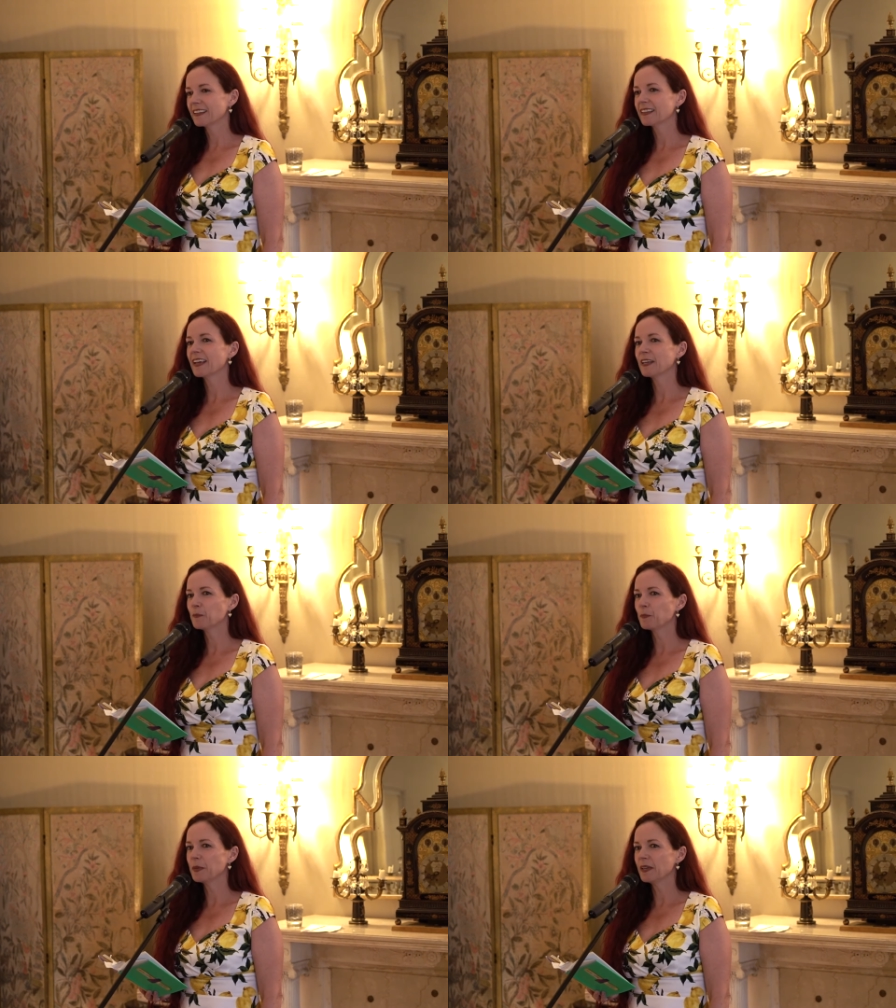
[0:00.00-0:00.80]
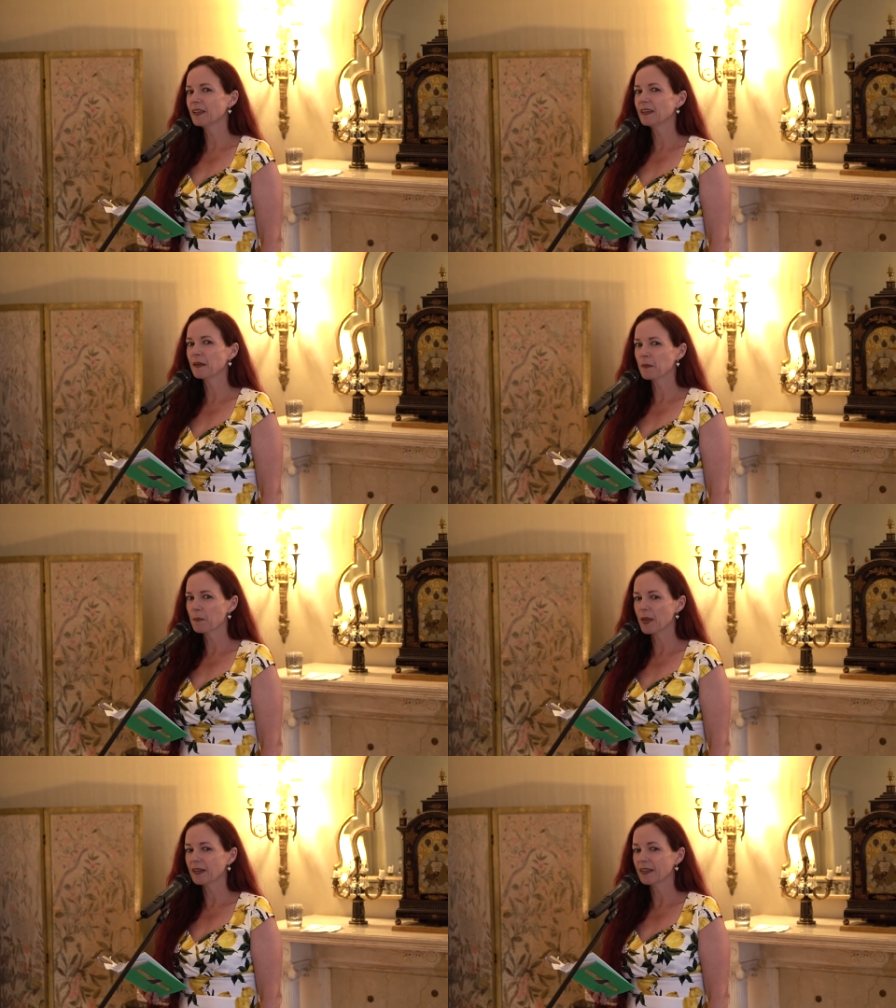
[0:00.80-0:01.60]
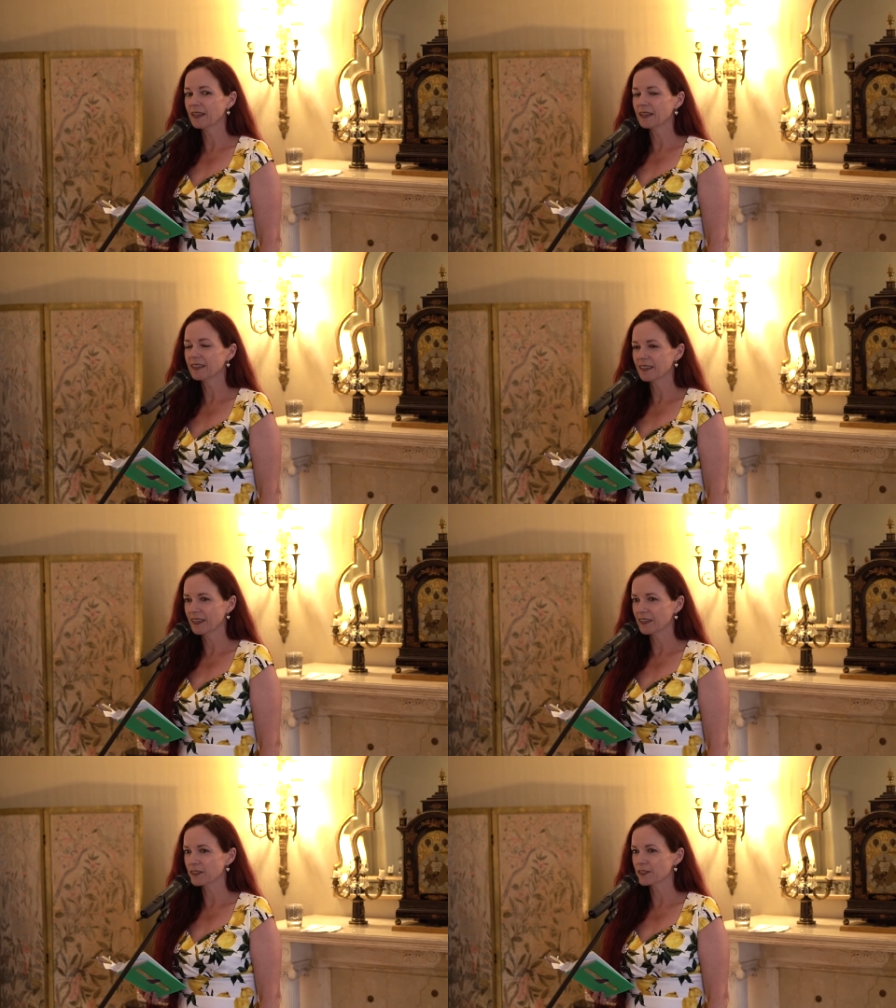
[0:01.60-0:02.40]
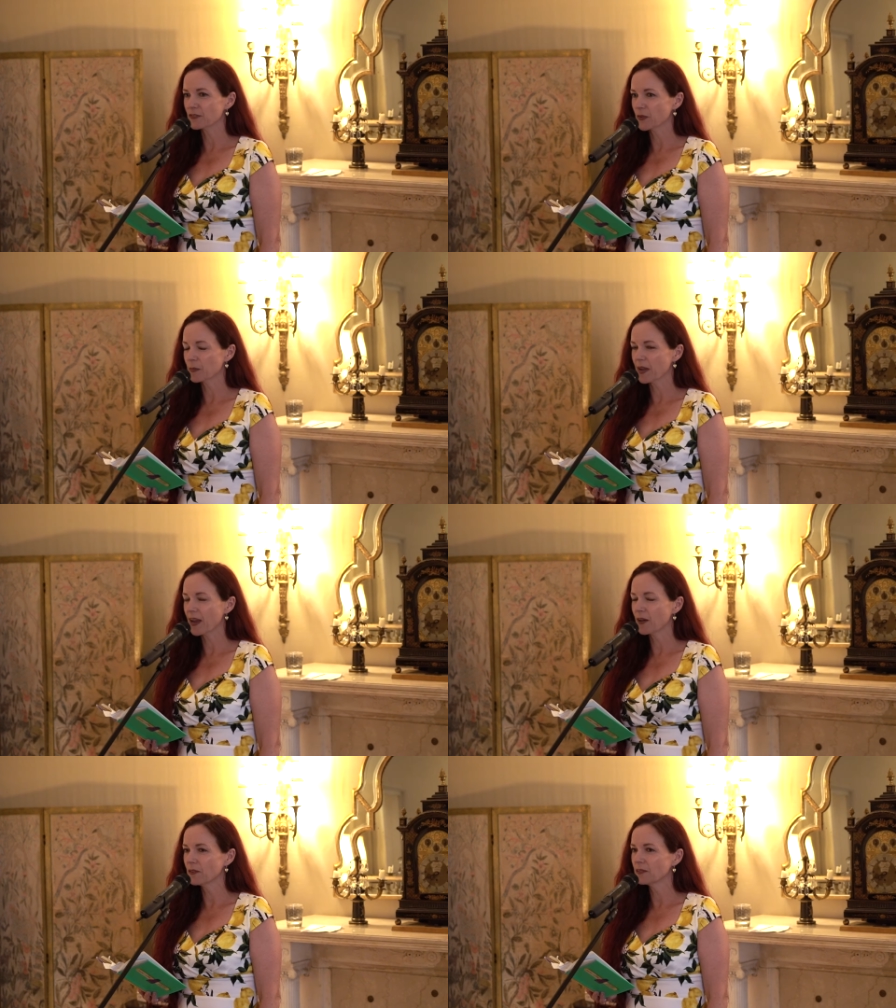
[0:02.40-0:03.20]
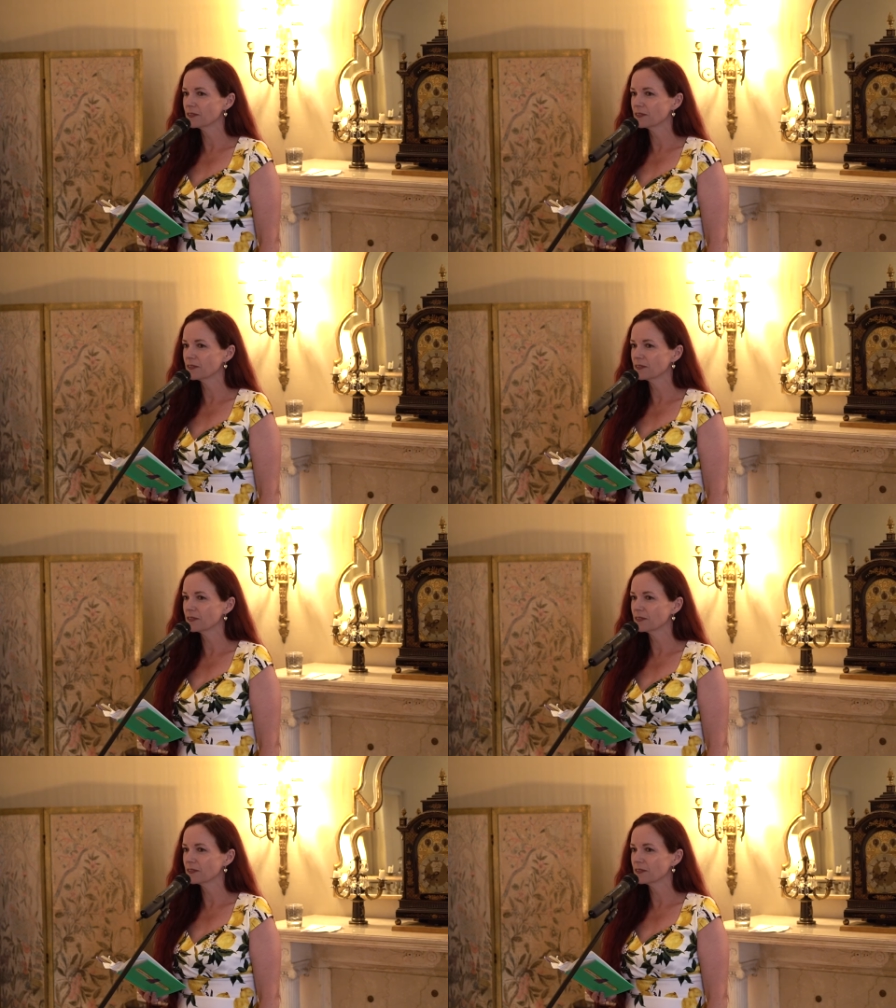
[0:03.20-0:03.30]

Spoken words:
let it be many years from now,